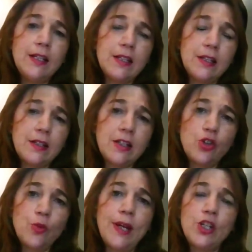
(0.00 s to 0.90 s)
this
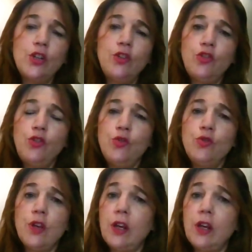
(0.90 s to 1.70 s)
situation, to use